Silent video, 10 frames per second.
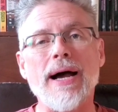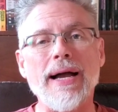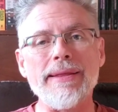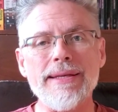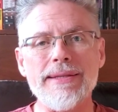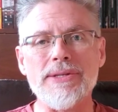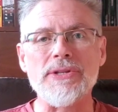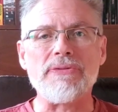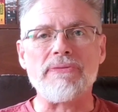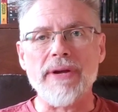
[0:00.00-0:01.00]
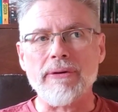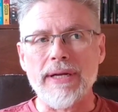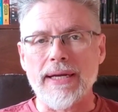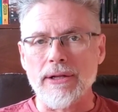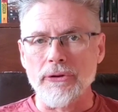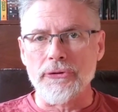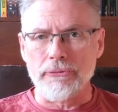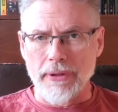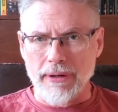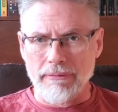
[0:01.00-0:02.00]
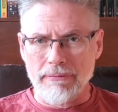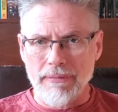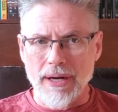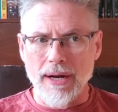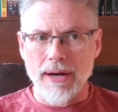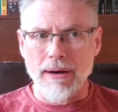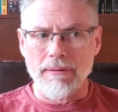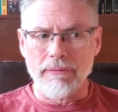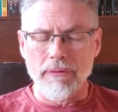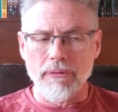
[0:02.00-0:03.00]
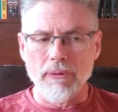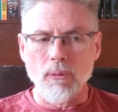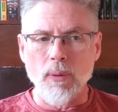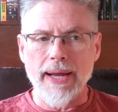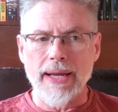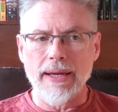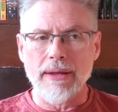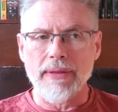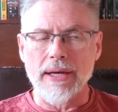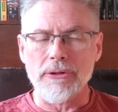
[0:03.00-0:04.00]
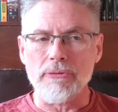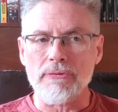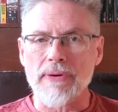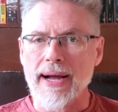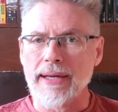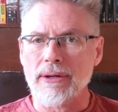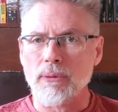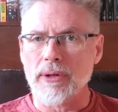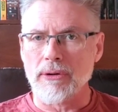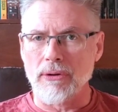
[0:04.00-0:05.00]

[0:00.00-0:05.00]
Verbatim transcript: I think this is very illustrative of the way that you find what you're